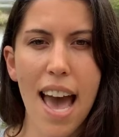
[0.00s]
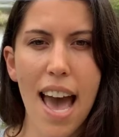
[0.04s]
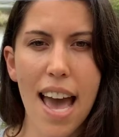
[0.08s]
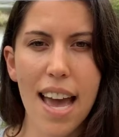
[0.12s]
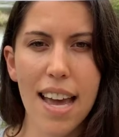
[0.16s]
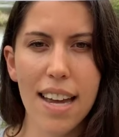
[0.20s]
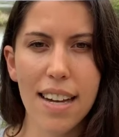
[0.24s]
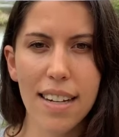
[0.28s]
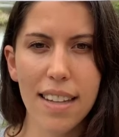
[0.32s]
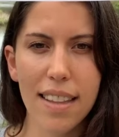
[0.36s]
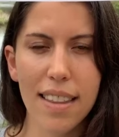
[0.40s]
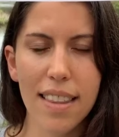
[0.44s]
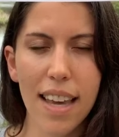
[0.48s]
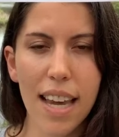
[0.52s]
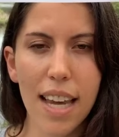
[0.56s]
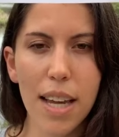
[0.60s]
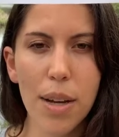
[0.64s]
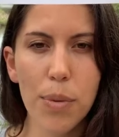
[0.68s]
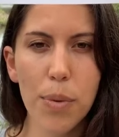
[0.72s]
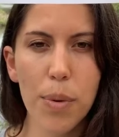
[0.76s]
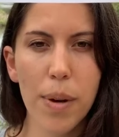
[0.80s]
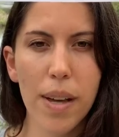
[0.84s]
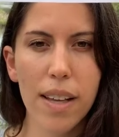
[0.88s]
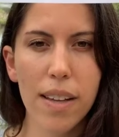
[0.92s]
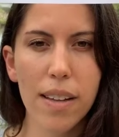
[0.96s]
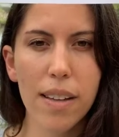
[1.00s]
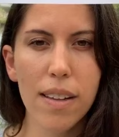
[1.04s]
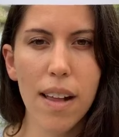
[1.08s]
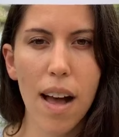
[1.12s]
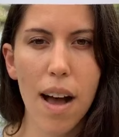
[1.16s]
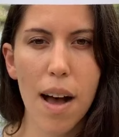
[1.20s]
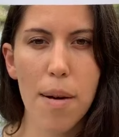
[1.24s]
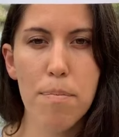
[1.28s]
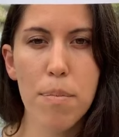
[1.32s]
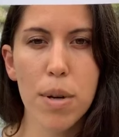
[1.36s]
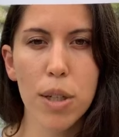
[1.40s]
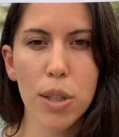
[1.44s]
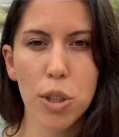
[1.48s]
And they will
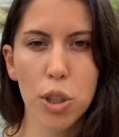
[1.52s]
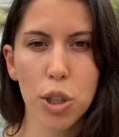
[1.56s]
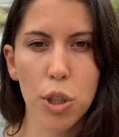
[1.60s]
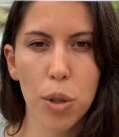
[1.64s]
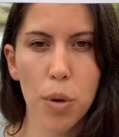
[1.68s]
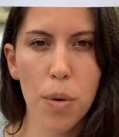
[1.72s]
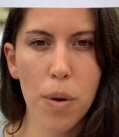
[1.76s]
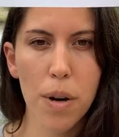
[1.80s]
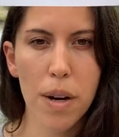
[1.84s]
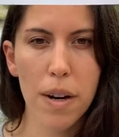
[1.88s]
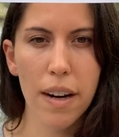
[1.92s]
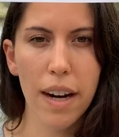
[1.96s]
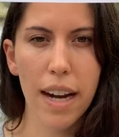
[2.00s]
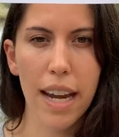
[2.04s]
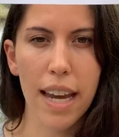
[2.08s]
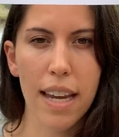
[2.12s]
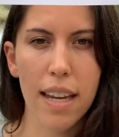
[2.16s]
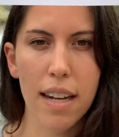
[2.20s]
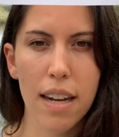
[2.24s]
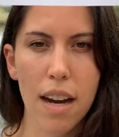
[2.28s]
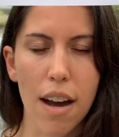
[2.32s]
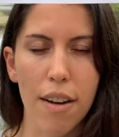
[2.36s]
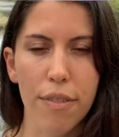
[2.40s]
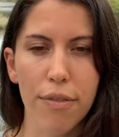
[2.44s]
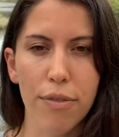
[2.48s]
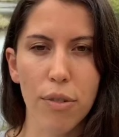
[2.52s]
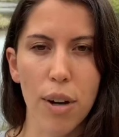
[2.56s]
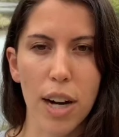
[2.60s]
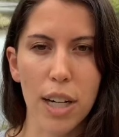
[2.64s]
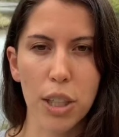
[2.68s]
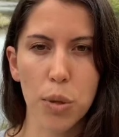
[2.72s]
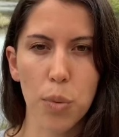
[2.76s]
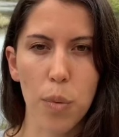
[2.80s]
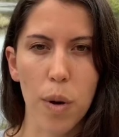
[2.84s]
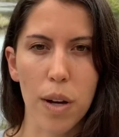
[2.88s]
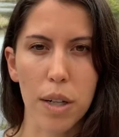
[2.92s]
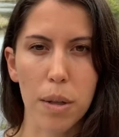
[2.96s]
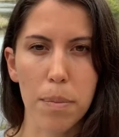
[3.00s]
mature in a
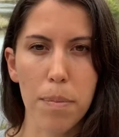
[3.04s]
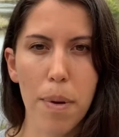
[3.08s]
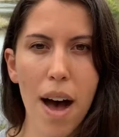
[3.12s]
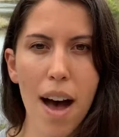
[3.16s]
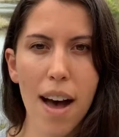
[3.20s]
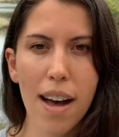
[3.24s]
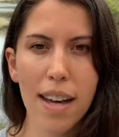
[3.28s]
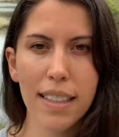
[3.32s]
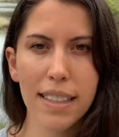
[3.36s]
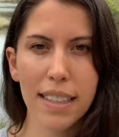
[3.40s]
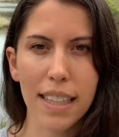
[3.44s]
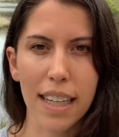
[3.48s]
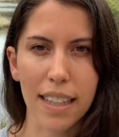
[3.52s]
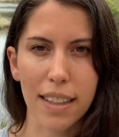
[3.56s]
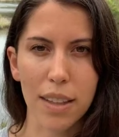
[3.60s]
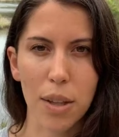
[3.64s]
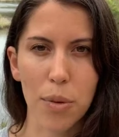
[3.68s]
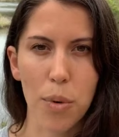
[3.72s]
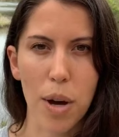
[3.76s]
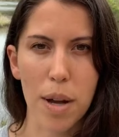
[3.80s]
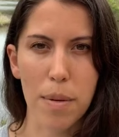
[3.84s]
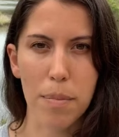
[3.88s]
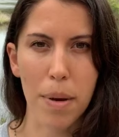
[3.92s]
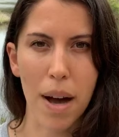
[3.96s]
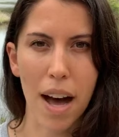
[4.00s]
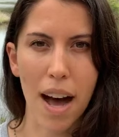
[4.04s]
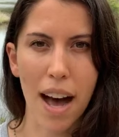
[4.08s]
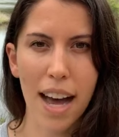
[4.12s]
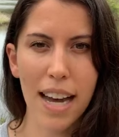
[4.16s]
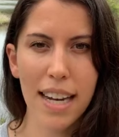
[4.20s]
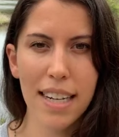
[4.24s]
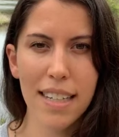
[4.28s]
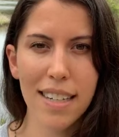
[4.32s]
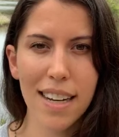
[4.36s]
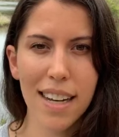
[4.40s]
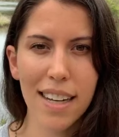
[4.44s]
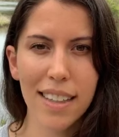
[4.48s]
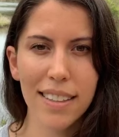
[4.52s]
freshwater pond like the one
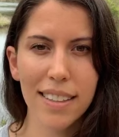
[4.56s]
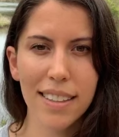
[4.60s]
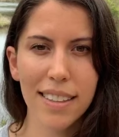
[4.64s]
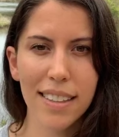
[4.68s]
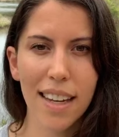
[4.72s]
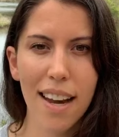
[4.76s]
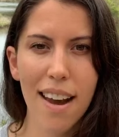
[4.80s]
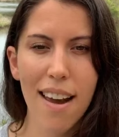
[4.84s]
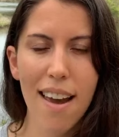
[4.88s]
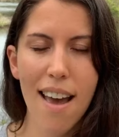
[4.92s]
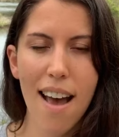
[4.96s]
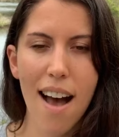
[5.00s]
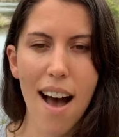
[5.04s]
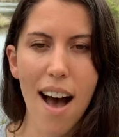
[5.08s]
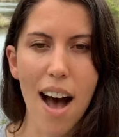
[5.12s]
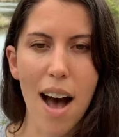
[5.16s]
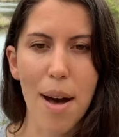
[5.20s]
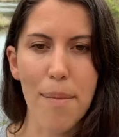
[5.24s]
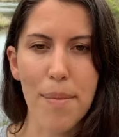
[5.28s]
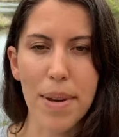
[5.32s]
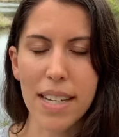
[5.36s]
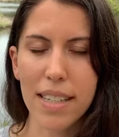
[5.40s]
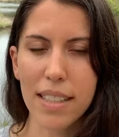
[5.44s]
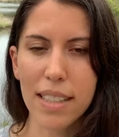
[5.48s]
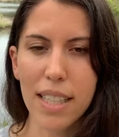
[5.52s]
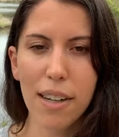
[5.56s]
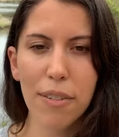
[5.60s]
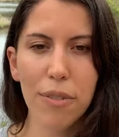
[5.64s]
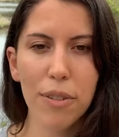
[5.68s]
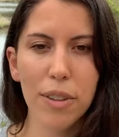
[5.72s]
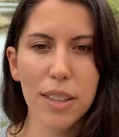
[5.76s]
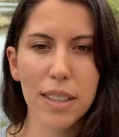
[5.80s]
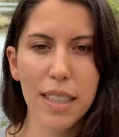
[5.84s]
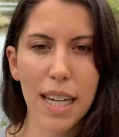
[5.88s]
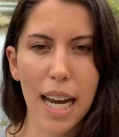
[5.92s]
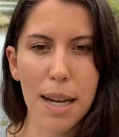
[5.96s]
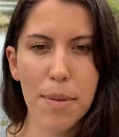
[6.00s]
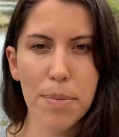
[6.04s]
behind us, in
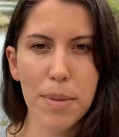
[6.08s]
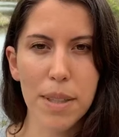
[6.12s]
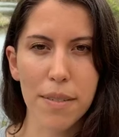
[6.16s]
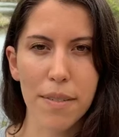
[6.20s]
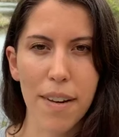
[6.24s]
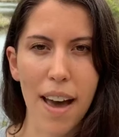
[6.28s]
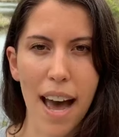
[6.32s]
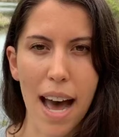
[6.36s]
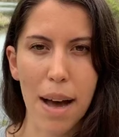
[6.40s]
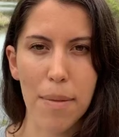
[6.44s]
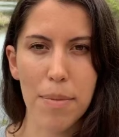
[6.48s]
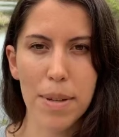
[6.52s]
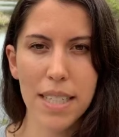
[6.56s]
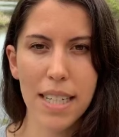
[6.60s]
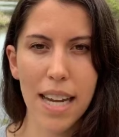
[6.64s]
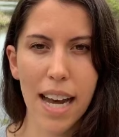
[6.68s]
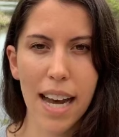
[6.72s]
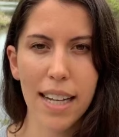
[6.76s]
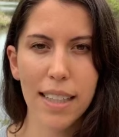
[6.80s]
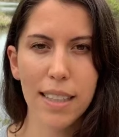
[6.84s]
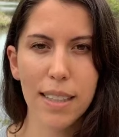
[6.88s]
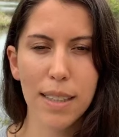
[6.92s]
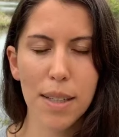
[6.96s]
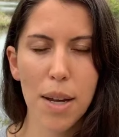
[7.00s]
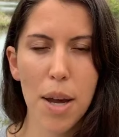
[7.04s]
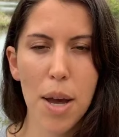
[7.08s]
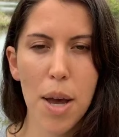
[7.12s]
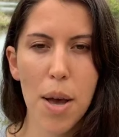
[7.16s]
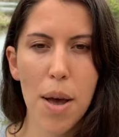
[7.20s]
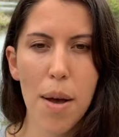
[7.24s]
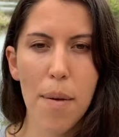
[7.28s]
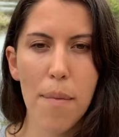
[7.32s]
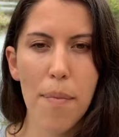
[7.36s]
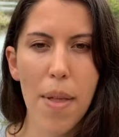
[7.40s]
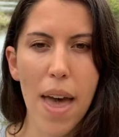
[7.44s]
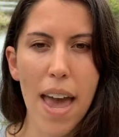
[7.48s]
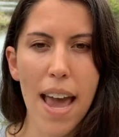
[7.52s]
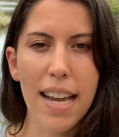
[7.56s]
different types of habitats.
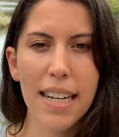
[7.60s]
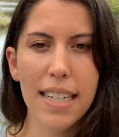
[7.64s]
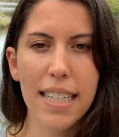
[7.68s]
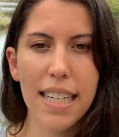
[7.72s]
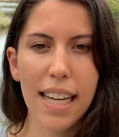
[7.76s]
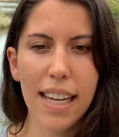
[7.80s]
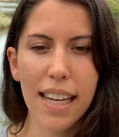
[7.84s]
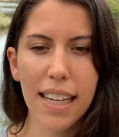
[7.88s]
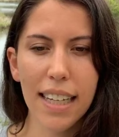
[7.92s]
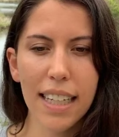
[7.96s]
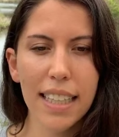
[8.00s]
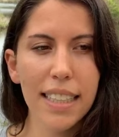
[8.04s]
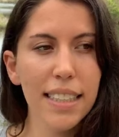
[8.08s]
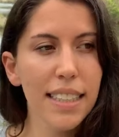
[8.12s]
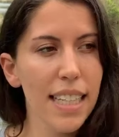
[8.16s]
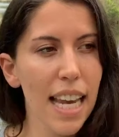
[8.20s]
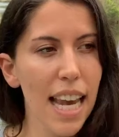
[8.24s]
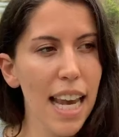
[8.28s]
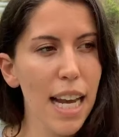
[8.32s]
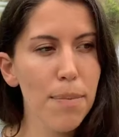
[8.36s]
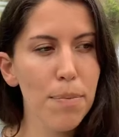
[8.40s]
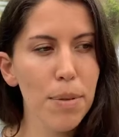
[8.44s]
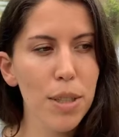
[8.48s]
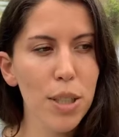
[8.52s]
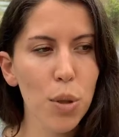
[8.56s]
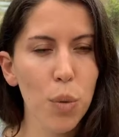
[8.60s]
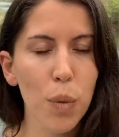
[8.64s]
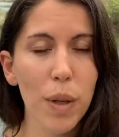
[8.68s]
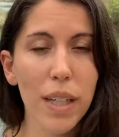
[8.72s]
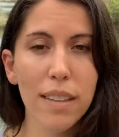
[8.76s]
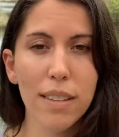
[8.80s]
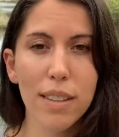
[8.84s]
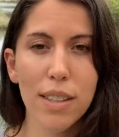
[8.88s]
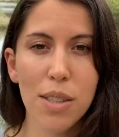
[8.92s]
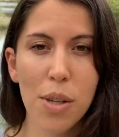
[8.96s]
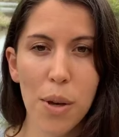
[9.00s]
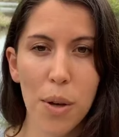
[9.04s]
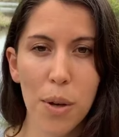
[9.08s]
And it can take
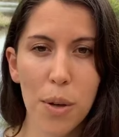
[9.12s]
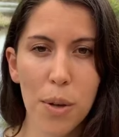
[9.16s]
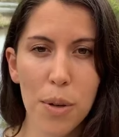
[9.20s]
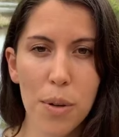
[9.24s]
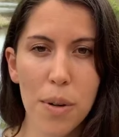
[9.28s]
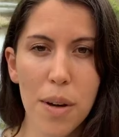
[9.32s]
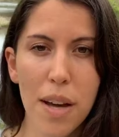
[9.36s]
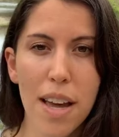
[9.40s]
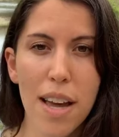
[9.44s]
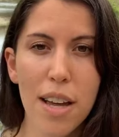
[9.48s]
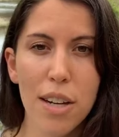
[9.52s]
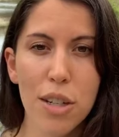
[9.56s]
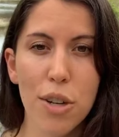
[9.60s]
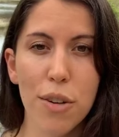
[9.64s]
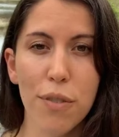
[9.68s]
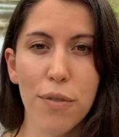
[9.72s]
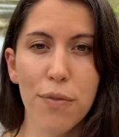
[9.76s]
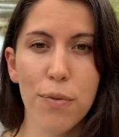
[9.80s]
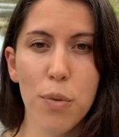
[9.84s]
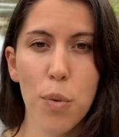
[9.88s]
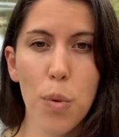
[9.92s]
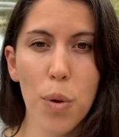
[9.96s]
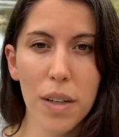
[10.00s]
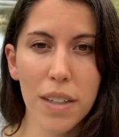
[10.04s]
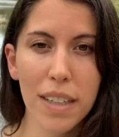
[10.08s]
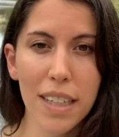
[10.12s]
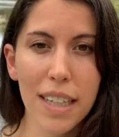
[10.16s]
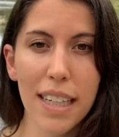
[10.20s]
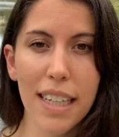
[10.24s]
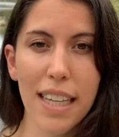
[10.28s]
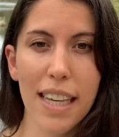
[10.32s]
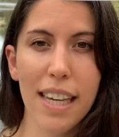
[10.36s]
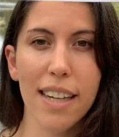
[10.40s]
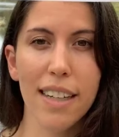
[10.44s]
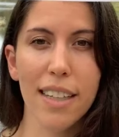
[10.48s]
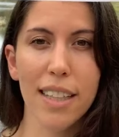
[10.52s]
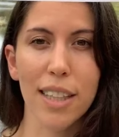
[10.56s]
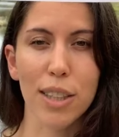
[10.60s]
between 2 to 40
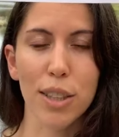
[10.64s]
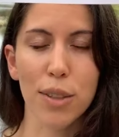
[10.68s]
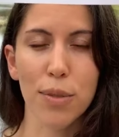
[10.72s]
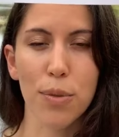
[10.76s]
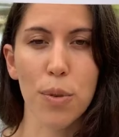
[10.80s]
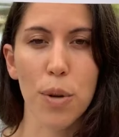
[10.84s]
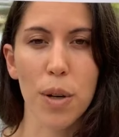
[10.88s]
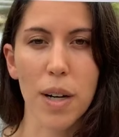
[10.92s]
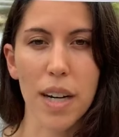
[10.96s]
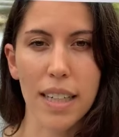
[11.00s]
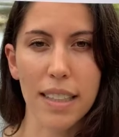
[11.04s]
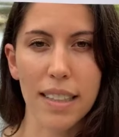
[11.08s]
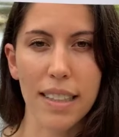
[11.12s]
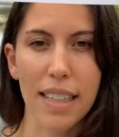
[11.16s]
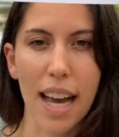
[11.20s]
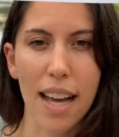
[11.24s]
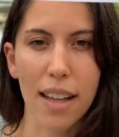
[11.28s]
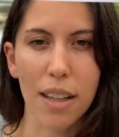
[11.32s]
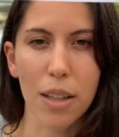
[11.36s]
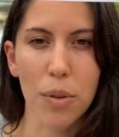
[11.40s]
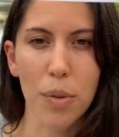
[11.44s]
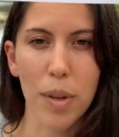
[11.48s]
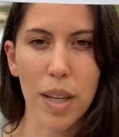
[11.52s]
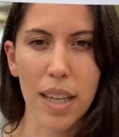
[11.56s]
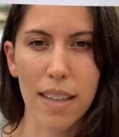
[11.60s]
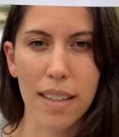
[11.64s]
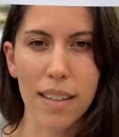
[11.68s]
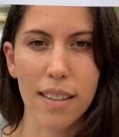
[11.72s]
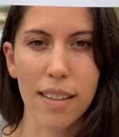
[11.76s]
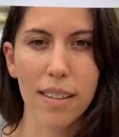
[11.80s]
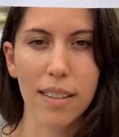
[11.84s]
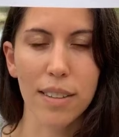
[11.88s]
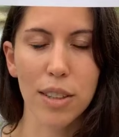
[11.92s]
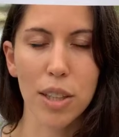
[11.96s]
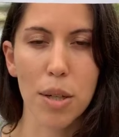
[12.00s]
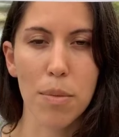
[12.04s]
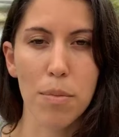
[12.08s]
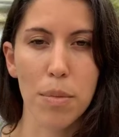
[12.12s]
years for a yellow
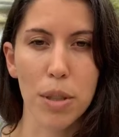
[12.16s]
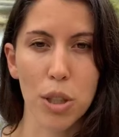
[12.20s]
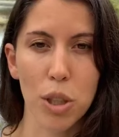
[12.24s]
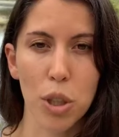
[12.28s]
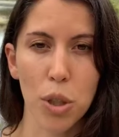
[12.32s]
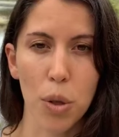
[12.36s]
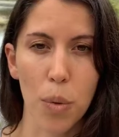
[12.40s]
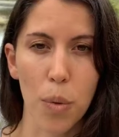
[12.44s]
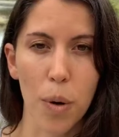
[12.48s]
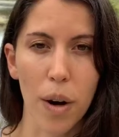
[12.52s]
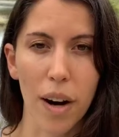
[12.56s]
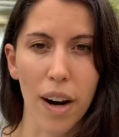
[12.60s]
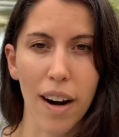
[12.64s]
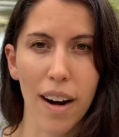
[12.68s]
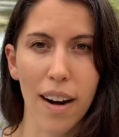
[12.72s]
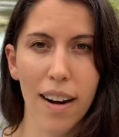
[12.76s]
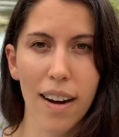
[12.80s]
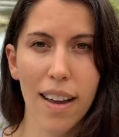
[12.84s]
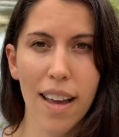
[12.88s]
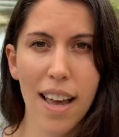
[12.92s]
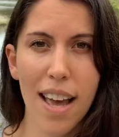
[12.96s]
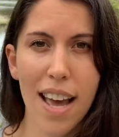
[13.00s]
eel to mature.